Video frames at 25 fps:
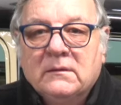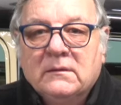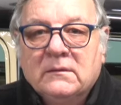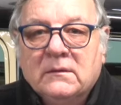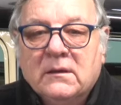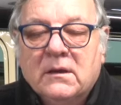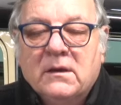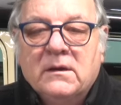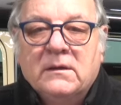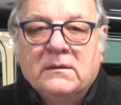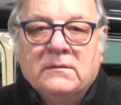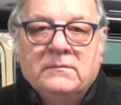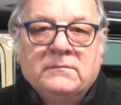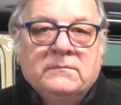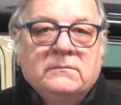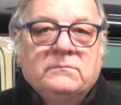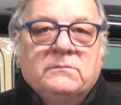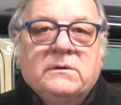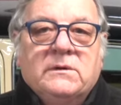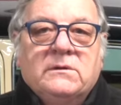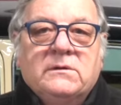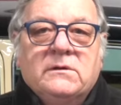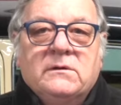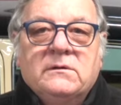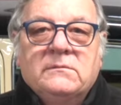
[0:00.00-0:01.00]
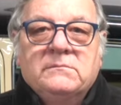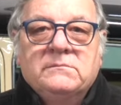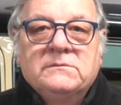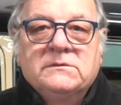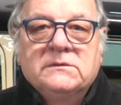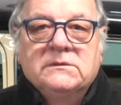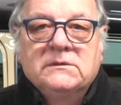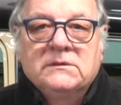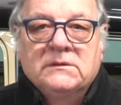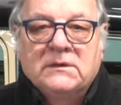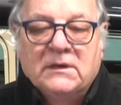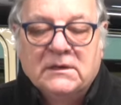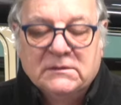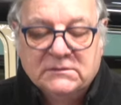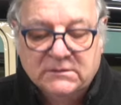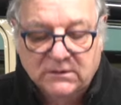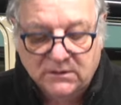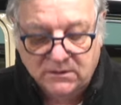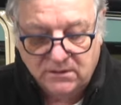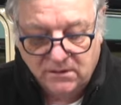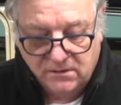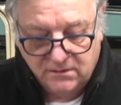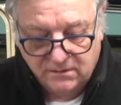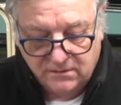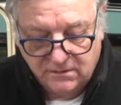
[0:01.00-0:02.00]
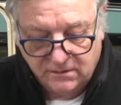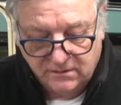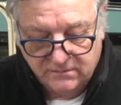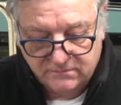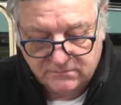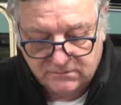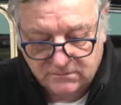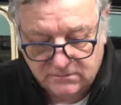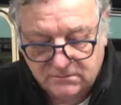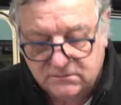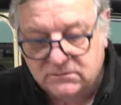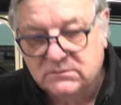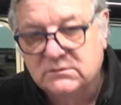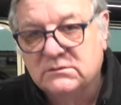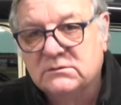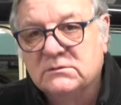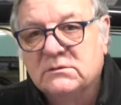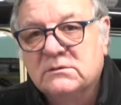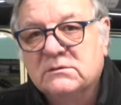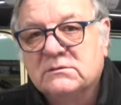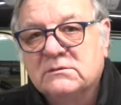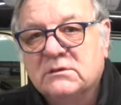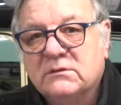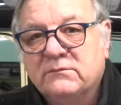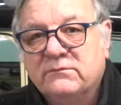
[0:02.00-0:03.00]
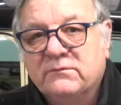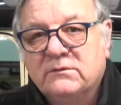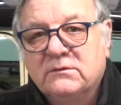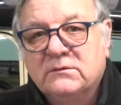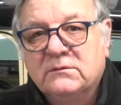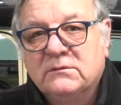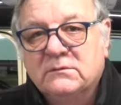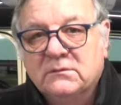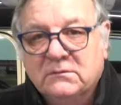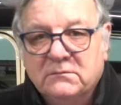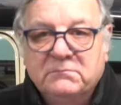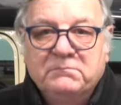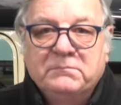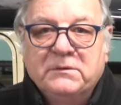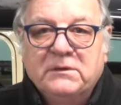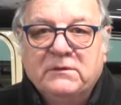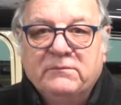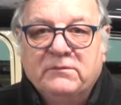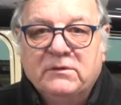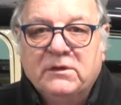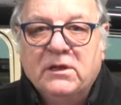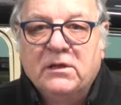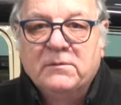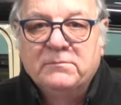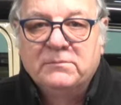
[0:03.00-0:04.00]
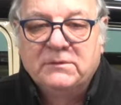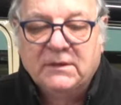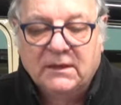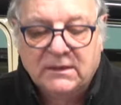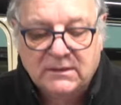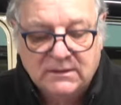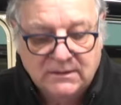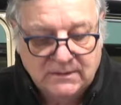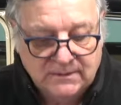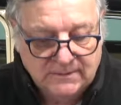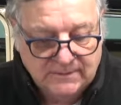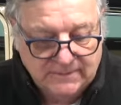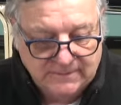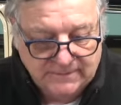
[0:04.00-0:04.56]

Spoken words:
Hi, welcome to Classic Car Cave. So this is just a bit of an update.